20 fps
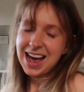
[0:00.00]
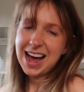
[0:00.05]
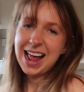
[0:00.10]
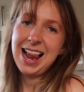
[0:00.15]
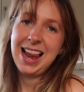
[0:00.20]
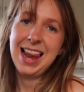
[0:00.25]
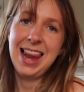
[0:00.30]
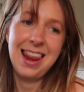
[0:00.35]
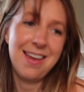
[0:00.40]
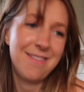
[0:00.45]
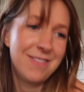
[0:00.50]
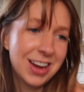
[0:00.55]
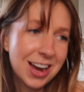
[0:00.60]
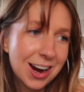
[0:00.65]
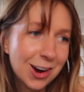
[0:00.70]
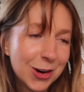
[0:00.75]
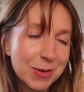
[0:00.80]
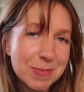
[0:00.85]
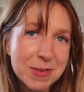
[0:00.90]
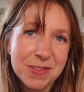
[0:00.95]
I love a
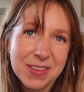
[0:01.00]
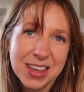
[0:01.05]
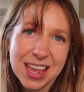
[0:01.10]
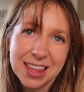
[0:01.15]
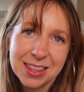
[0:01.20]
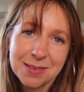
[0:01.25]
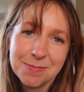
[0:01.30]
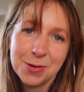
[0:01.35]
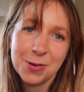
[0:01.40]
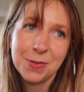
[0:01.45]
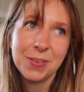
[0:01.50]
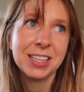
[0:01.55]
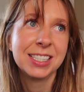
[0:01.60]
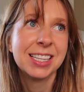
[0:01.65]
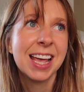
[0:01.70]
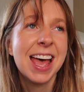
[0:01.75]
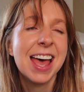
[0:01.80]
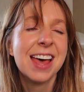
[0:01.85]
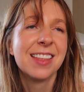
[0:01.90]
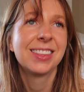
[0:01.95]
horror movie at the movies.
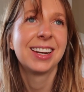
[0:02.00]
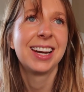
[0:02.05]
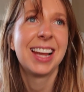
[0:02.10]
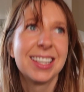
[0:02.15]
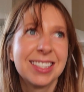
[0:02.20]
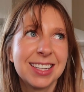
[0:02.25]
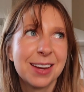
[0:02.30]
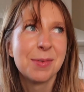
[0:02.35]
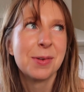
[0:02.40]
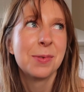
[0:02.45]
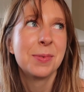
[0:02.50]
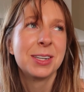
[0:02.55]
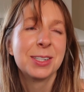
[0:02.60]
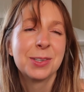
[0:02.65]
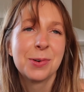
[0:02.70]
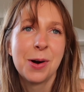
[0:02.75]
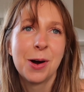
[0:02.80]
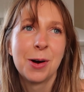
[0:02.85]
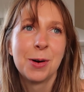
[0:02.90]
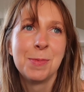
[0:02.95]
The last time I went
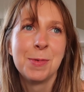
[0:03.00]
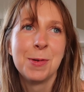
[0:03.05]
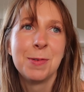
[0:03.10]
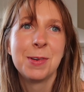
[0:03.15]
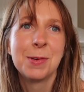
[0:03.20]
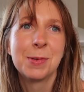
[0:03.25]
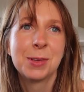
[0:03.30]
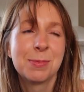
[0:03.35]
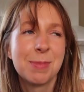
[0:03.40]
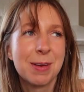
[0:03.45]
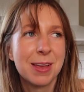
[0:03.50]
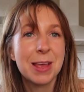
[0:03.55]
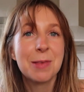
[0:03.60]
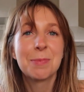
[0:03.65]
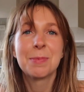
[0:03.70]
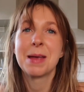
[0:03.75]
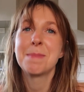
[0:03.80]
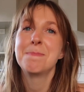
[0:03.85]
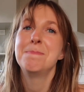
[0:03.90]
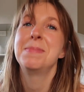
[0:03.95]
to a horror movie was my
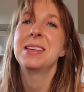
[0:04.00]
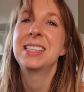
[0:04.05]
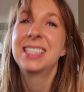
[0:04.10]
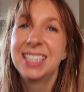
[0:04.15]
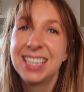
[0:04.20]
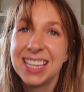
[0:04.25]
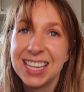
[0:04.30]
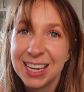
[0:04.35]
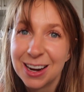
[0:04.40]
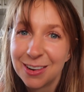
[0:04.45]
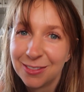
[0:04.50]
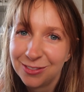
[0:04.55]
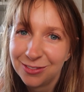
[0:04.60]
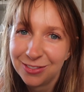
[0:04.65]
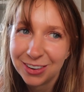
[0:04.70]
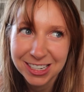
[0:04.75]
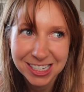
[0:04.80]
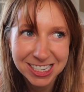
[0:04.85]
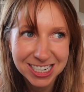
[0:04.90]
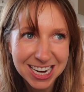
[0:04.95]
bestie
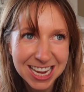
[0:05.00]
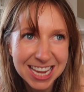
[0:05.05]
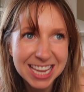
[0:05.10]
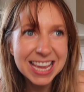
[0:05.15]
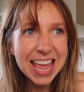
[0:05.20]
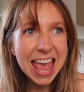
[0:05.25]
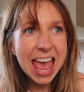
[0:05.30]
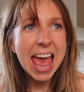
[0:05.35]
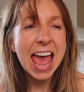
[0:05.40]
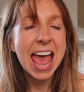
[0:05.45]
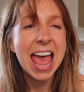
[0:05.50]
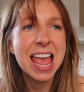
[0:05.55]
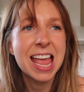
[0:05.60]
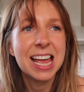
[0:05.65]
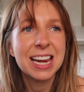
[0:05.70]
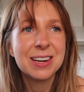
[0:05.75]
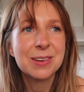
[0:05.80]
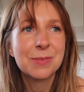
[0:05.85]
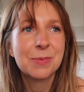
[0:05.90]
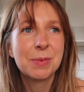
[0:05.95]
Roshni,
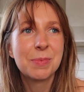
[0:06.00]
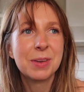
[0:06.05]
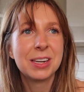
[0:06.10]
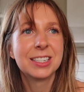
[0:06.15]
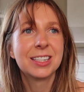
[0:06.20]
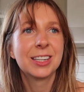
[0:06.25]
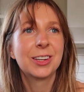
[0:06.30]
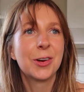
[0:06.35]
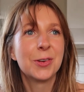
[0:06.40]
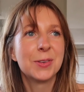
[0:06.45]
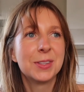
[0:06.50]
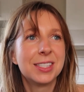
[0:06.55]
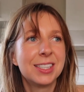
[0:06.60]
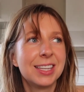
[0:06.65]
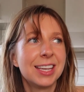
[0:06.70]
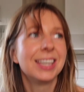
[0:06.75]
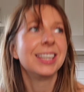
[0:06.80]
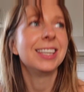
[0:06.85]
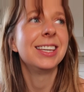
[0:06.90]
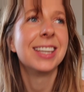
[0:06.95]
and we went to go
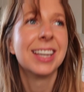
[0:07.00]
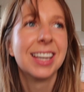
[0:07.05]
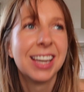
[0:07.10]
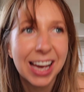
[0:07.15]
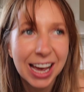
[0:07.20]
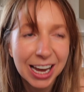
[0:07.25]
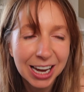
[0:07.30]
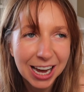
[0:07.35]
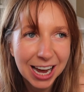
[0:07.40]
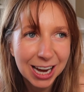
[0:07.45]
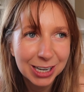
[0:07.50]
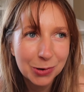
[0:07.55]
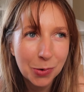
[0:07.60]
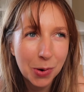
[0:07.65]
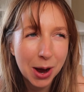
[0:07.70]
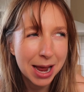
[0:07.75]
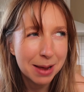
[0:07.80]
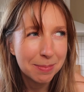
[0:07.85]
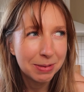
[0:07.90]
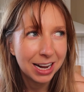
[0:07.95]
see A
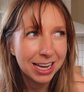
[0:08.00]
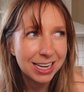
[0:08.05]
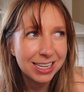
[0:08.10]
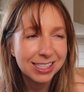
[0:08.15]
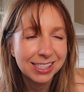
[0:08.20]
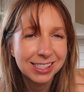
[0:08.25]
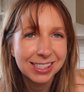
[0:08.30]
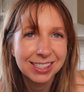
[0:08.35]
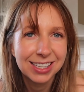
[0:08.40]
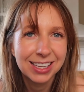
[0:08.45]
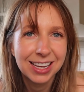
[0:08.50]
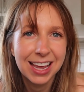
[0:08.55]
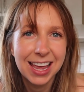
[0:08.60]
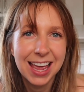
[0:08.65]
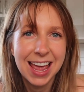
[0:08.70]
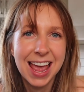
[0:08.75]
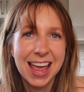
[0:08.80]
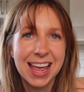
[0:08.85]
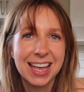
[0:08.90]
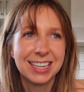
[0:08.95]
Quiet Place.
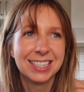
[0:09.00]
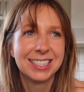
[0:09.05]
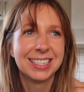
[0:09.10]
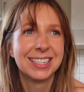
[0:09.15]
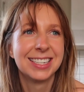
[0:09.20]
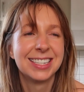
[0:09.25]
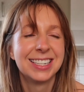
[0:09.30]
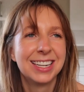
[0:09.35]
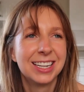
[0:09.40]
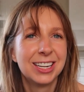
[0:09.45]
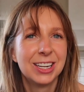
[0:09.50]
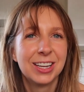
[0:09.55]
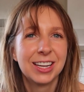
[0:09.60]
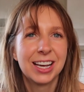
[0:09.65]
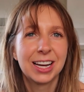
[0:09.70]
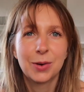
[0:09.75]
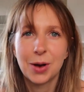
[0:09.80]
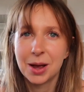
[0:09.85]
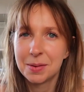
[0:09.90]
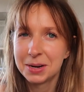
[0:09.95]
And
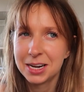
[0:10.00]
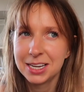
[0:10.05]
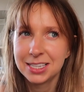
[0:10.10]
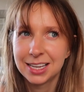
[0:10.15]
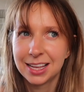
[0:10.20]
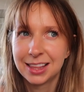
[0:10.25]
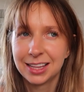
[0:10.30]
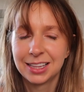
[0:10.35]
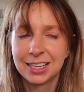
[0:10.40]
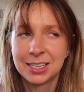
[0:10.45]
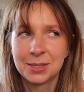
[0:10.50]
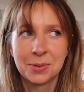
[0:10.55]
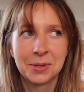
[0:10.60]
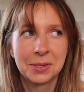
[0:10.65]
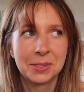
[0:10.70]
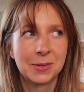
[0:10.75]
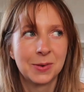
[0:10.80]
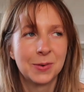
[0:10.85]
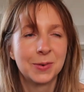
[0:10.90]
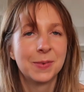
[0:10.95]
A Quiet Place? I think that's what
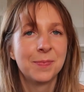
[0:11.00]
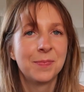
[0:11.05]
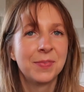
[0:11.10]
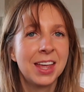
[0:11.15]
it's called.